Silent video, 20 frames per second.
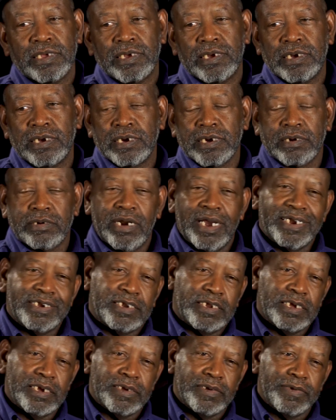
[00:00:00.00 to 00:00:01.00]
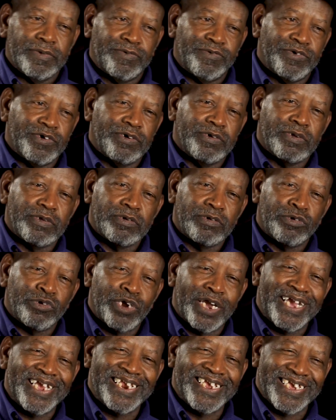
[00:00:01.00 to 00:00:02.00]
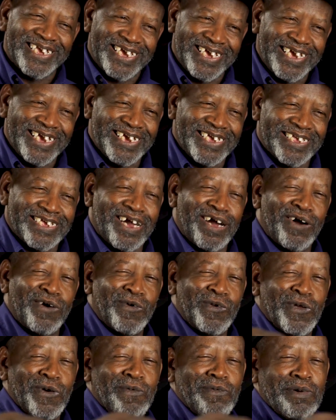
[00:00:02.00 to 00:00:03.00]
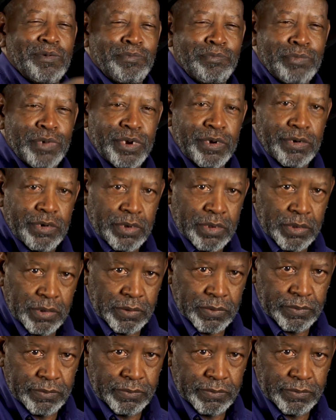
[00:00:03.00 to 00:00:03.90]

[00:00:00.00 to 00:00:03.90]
criteria for grading kids all over America.